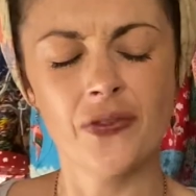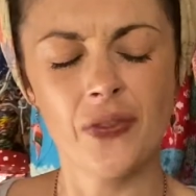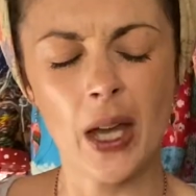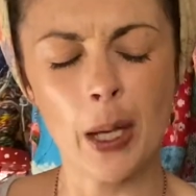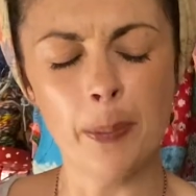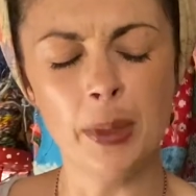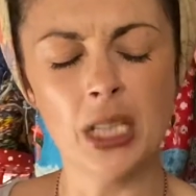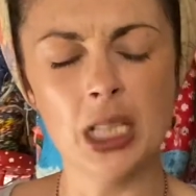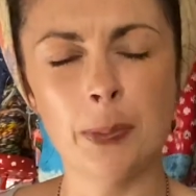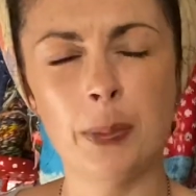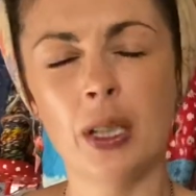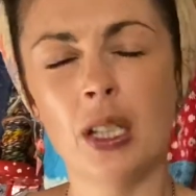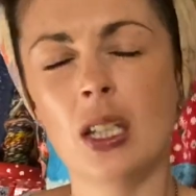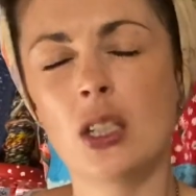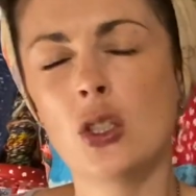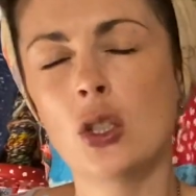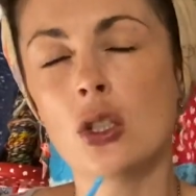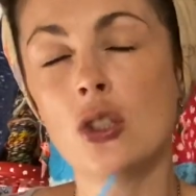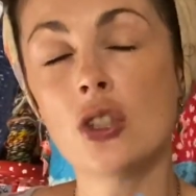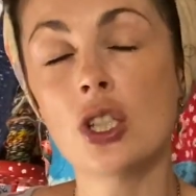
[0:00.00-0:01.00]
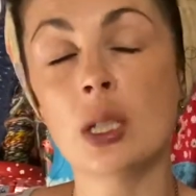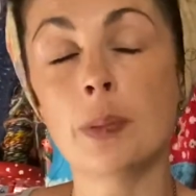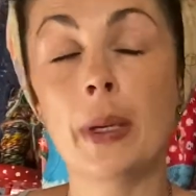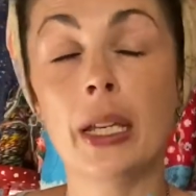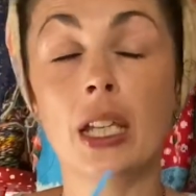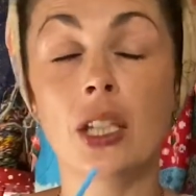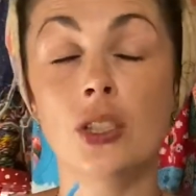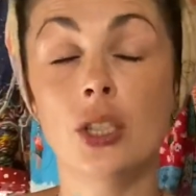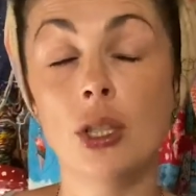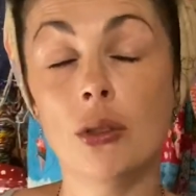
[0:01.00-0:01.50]
fabulous because you can just
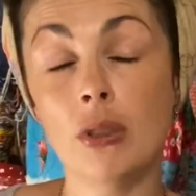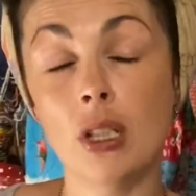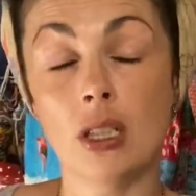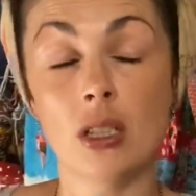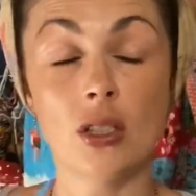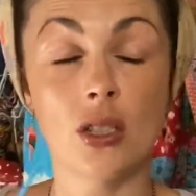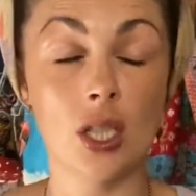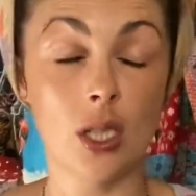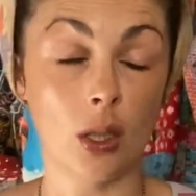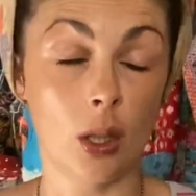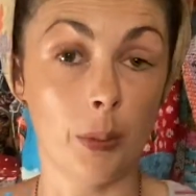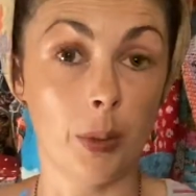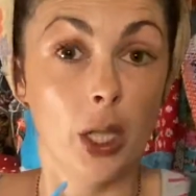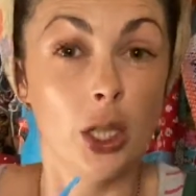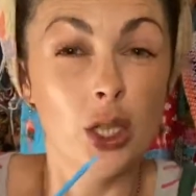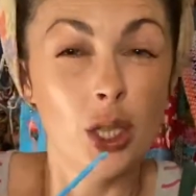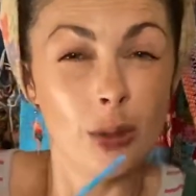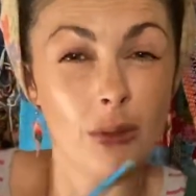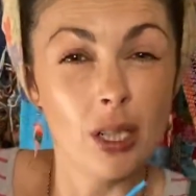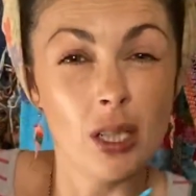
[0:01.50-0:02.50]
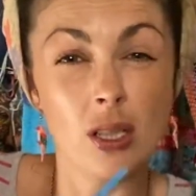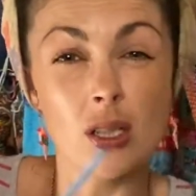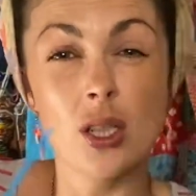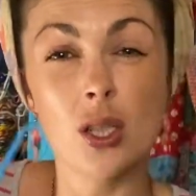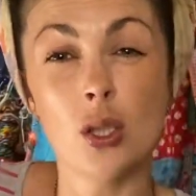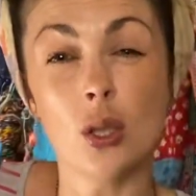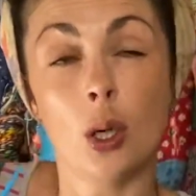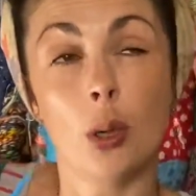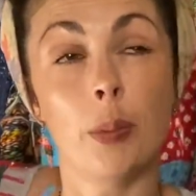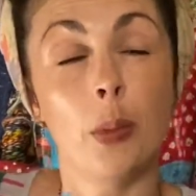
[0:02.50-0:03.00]
make a unit and stop,
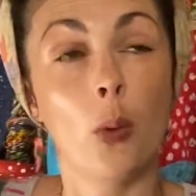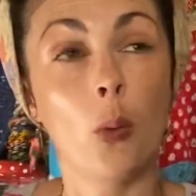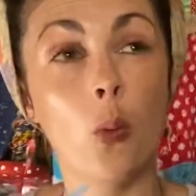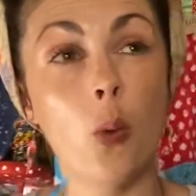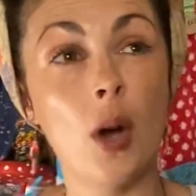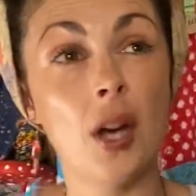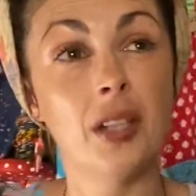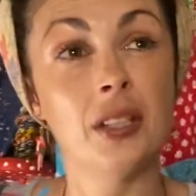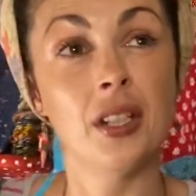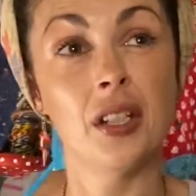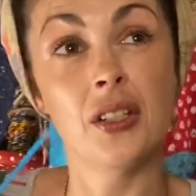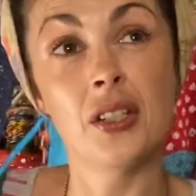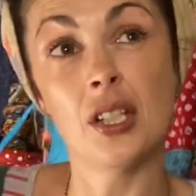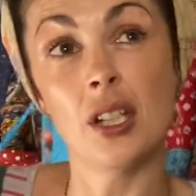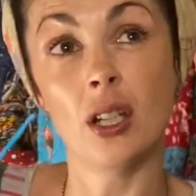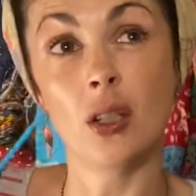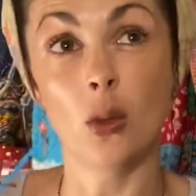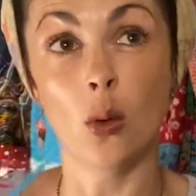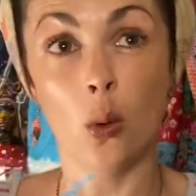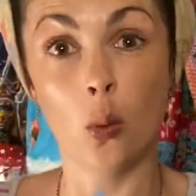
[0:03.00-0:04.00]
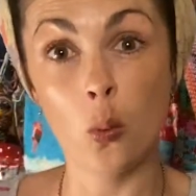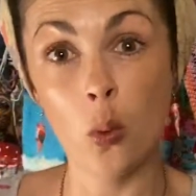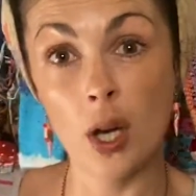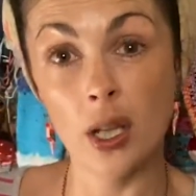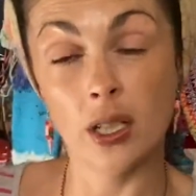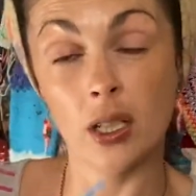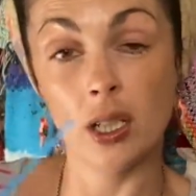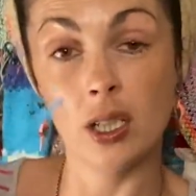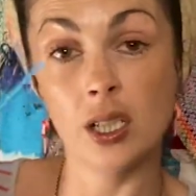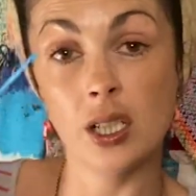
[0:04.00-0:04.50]
one and done,
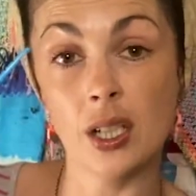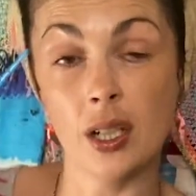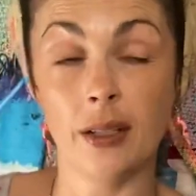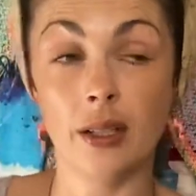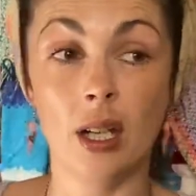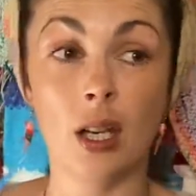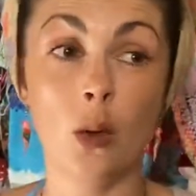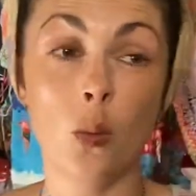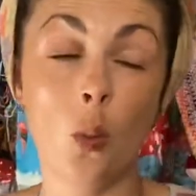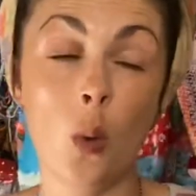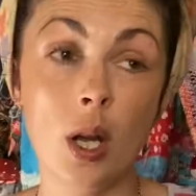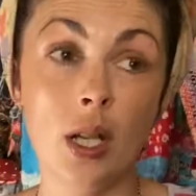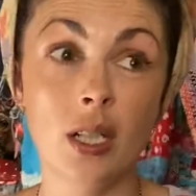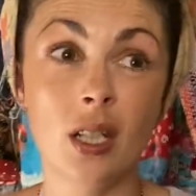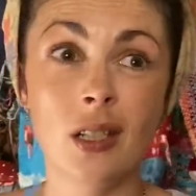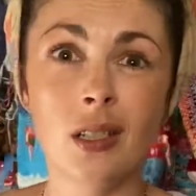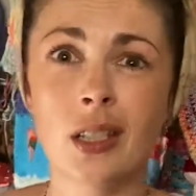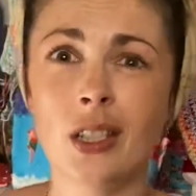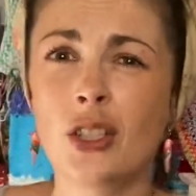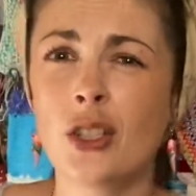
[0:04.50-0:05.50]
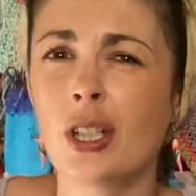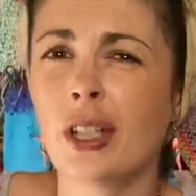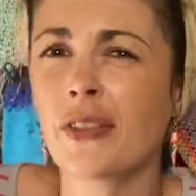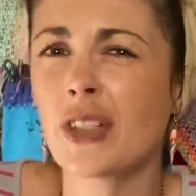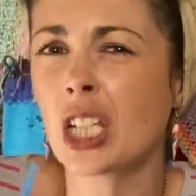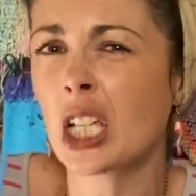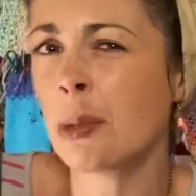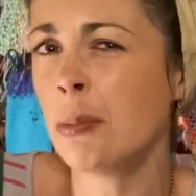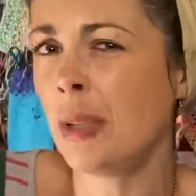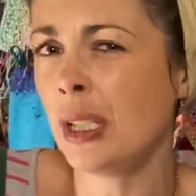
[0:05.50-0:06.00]
one and done, one and done. You don't have
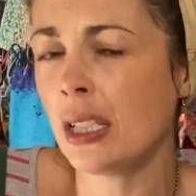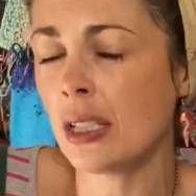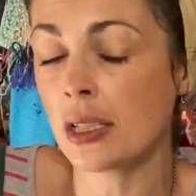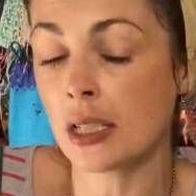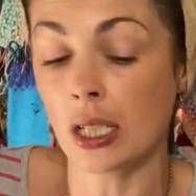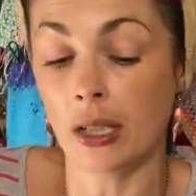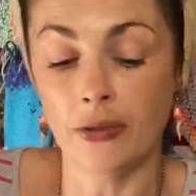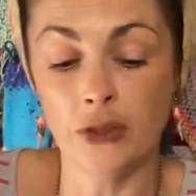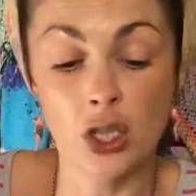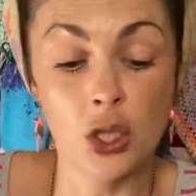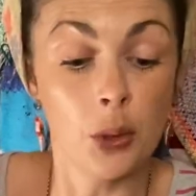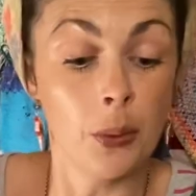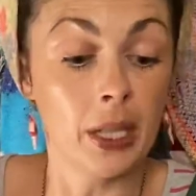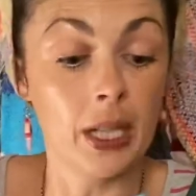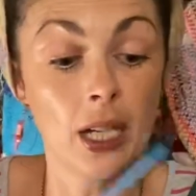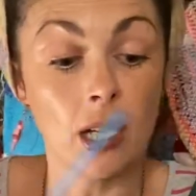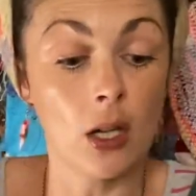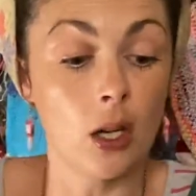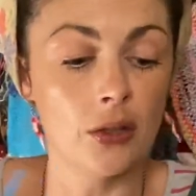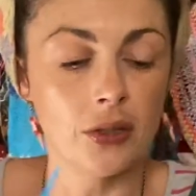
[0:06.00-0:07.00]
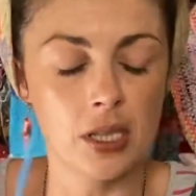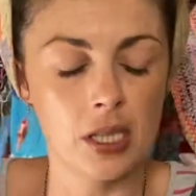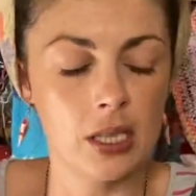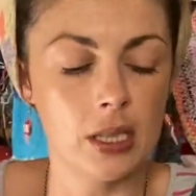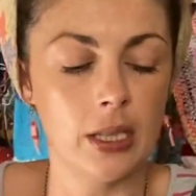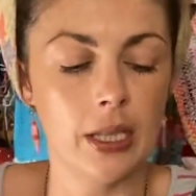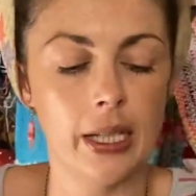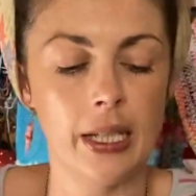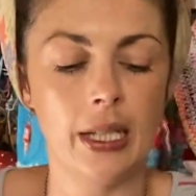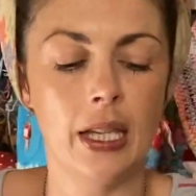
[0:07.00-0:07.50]
to commit yourself doing it
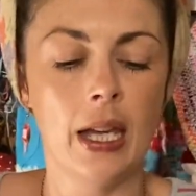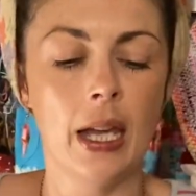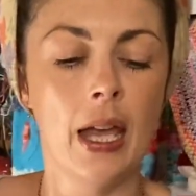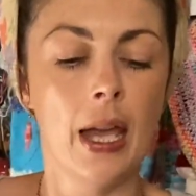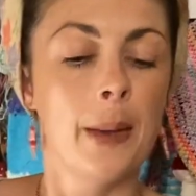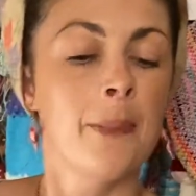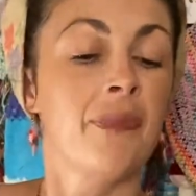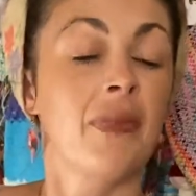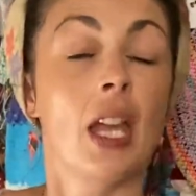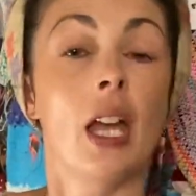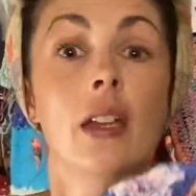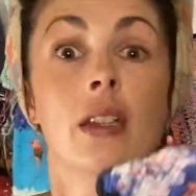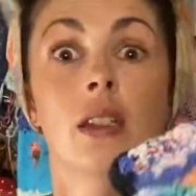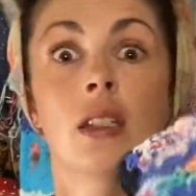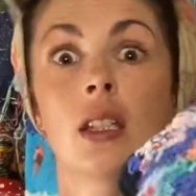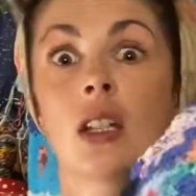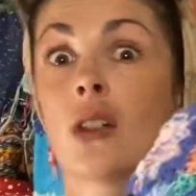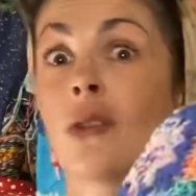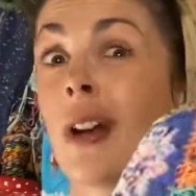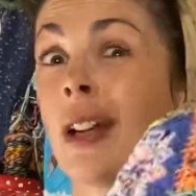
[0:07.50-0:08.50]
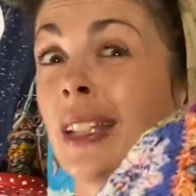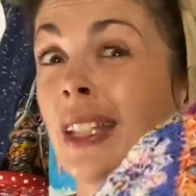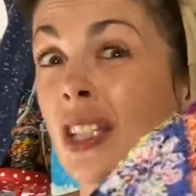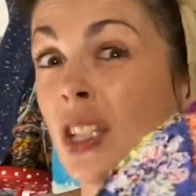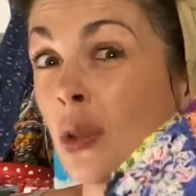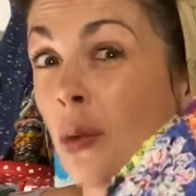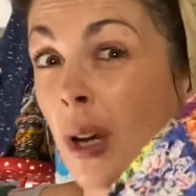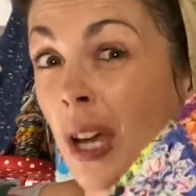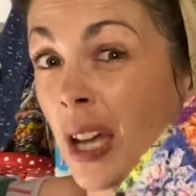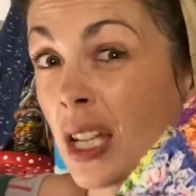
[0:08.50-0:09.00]
constantly. And the granny
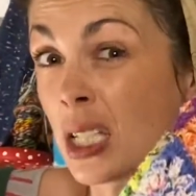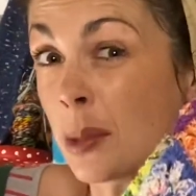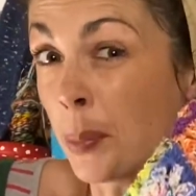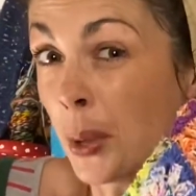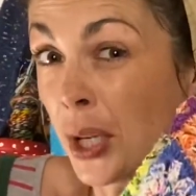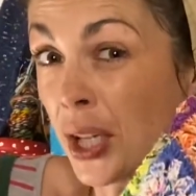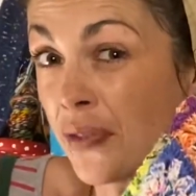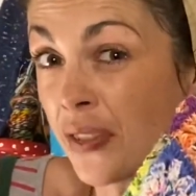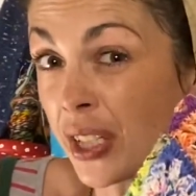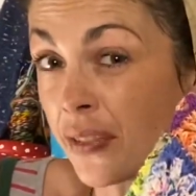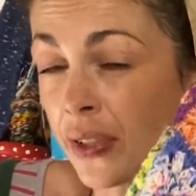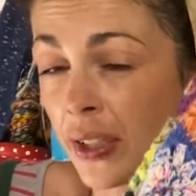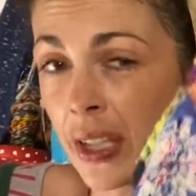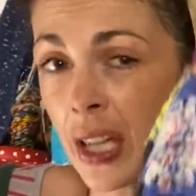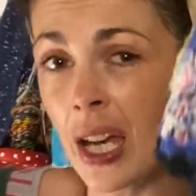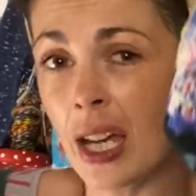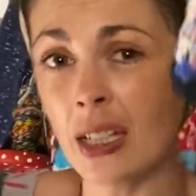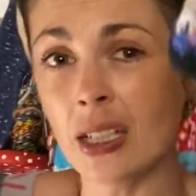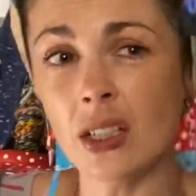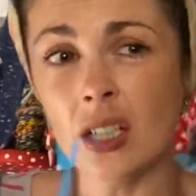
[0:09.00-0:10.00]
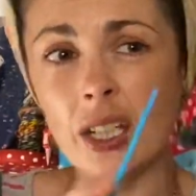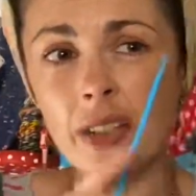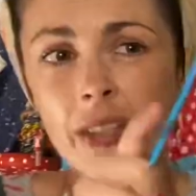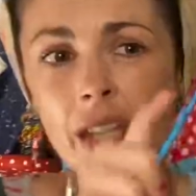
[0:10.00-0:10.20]
squares are perfect for that. Look at